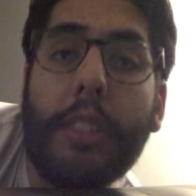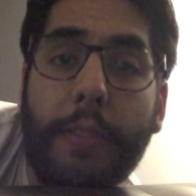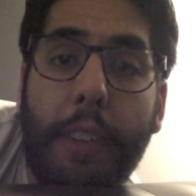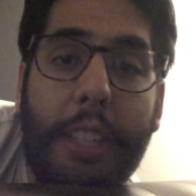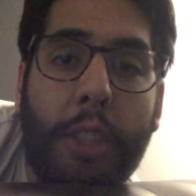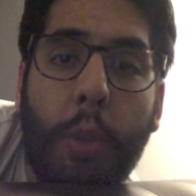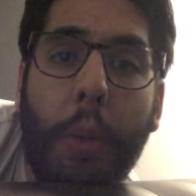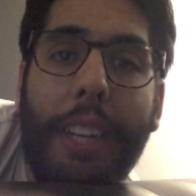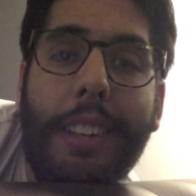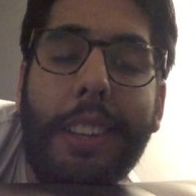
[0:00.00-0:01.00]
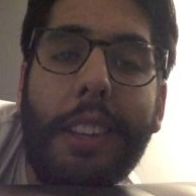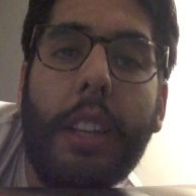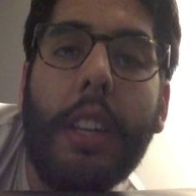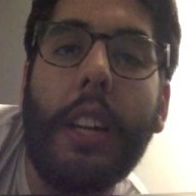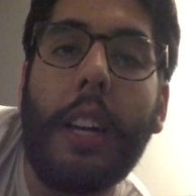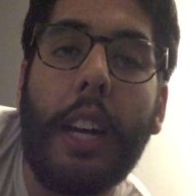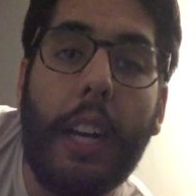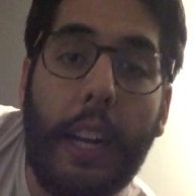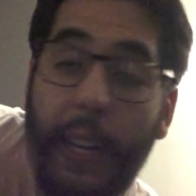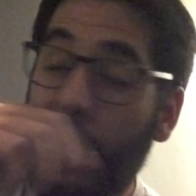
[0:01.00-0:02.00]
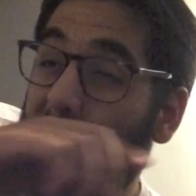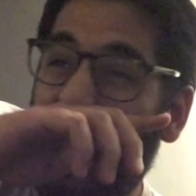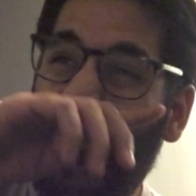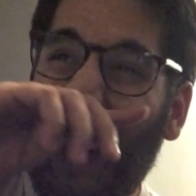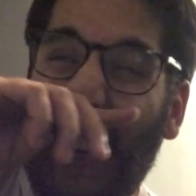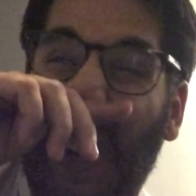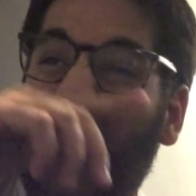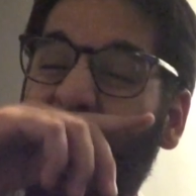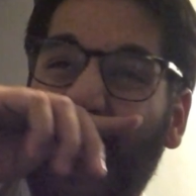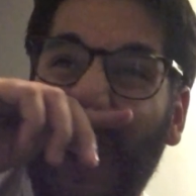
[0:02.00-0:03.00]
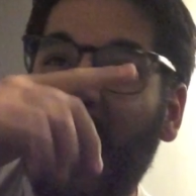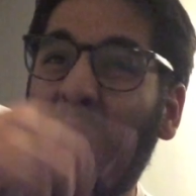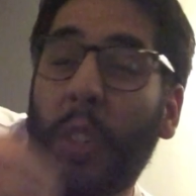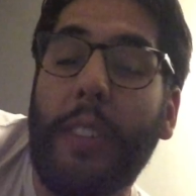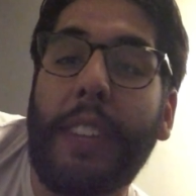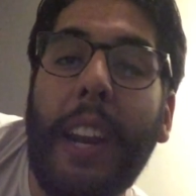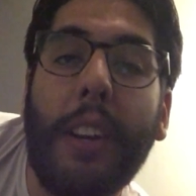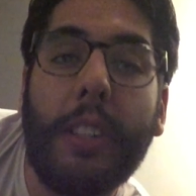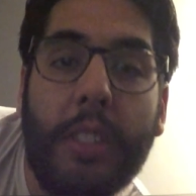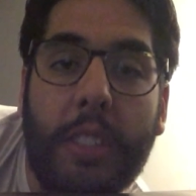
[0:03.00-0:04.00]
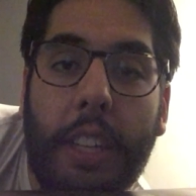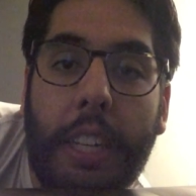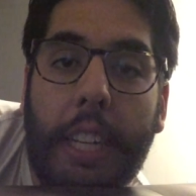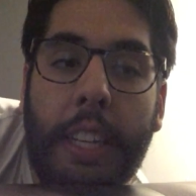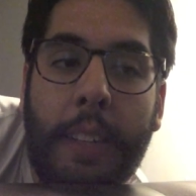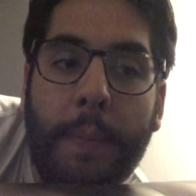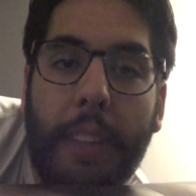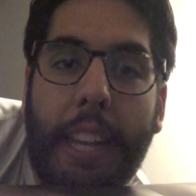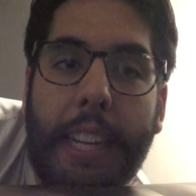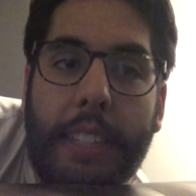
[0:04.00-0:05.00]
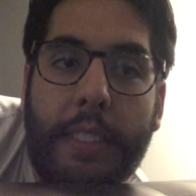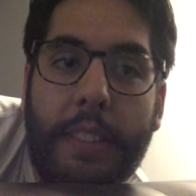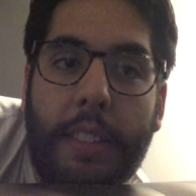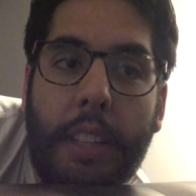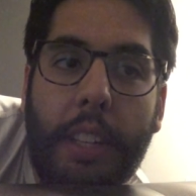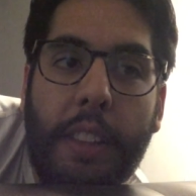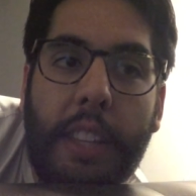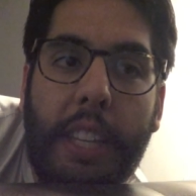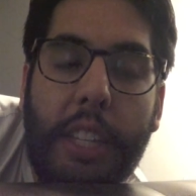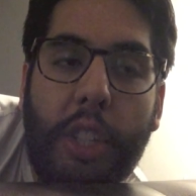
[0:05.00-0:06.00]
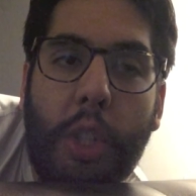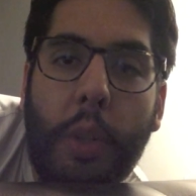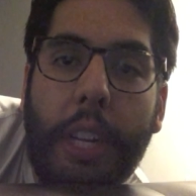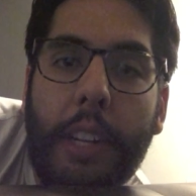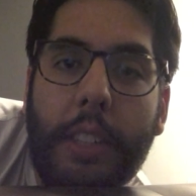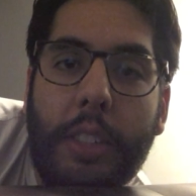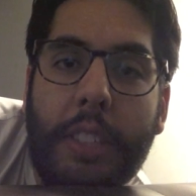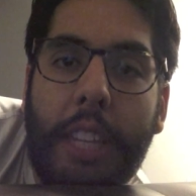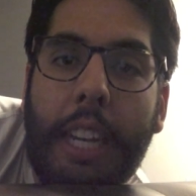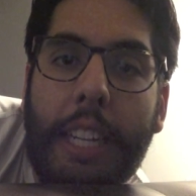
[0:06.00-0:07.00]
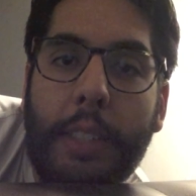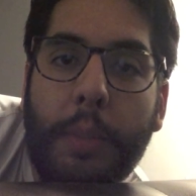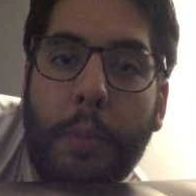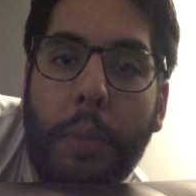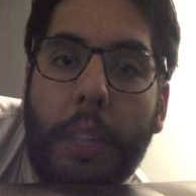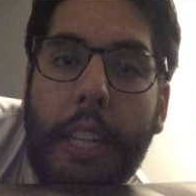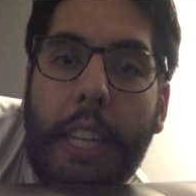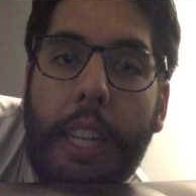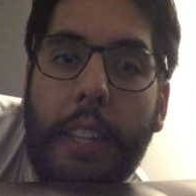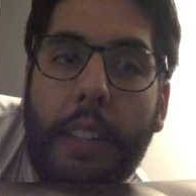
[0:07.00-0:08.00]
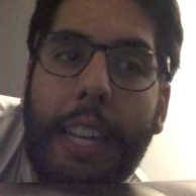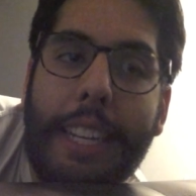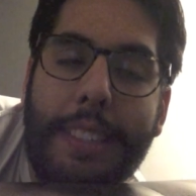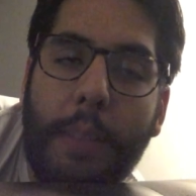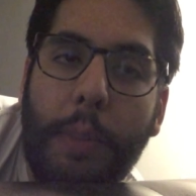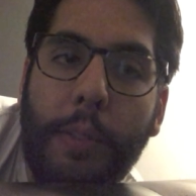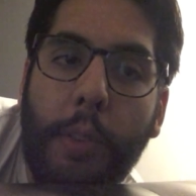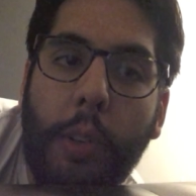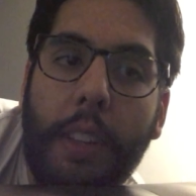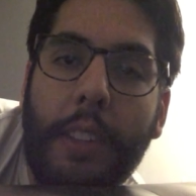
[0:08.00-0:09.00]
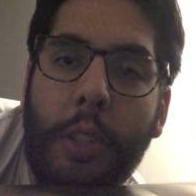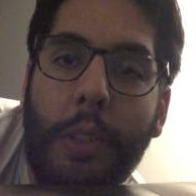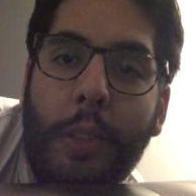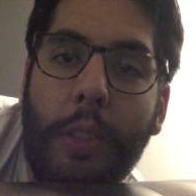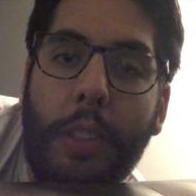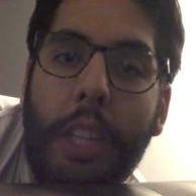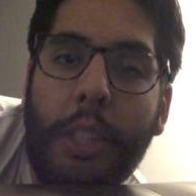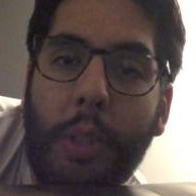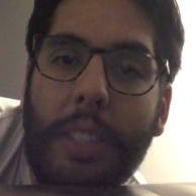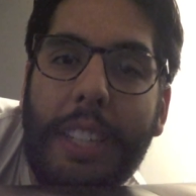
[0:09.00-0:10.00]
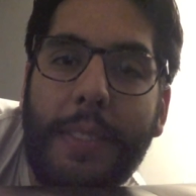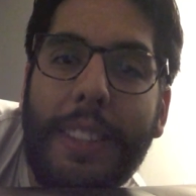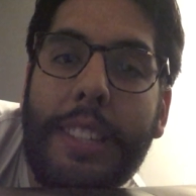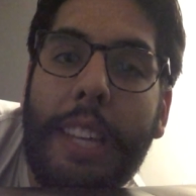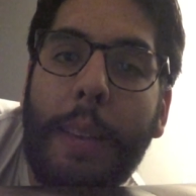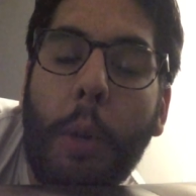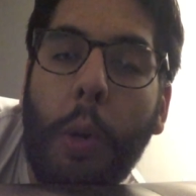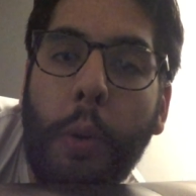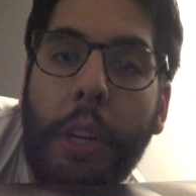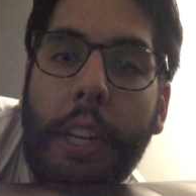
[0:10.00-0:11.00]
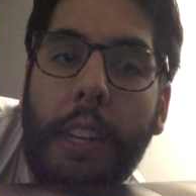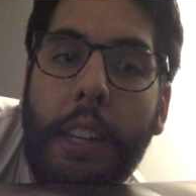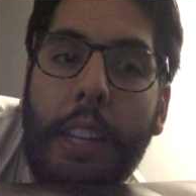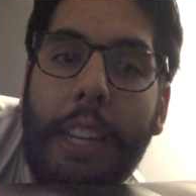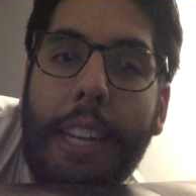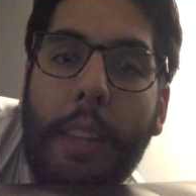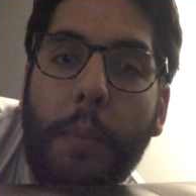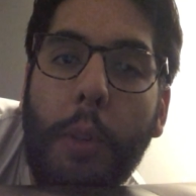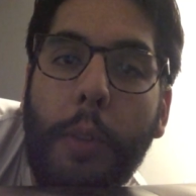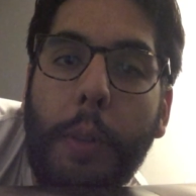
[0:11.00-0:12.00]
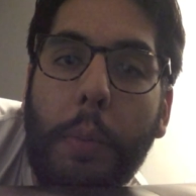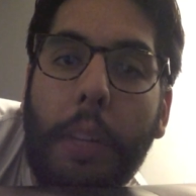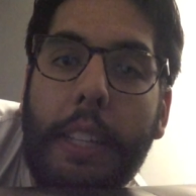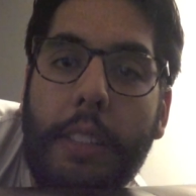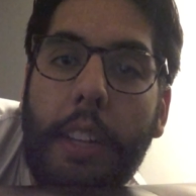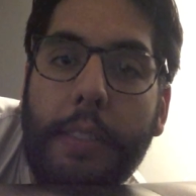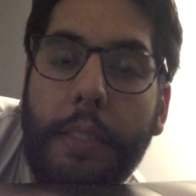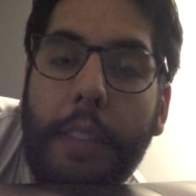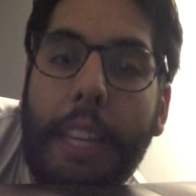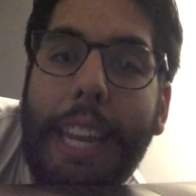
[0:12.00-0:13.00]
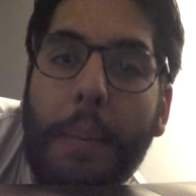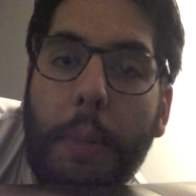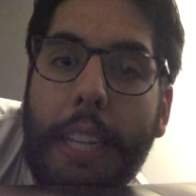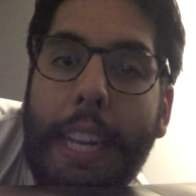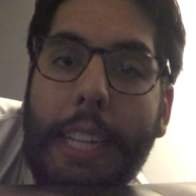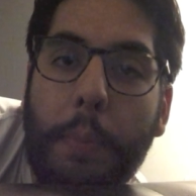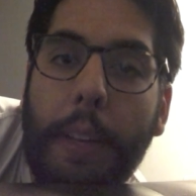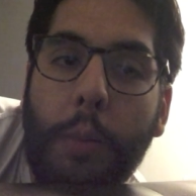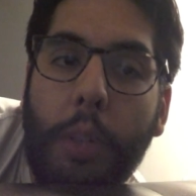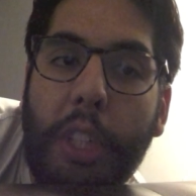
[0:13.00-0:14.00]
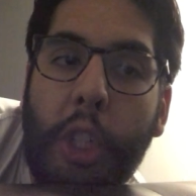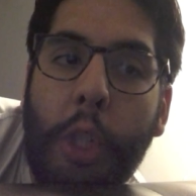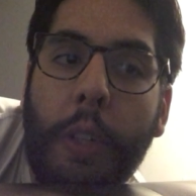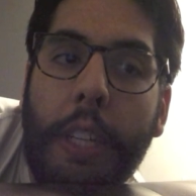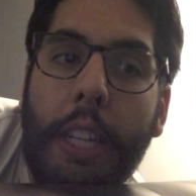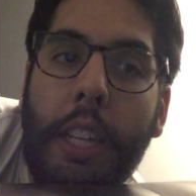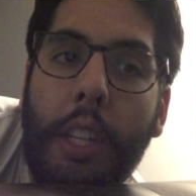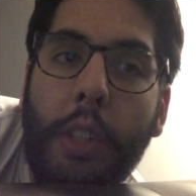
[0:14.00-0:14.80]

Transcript: very sweet, heartfelt sort of character study, as the two characters kind of play, like I said before, the two sides of the same coin, and the movie plays off of the gambling aspect, really showing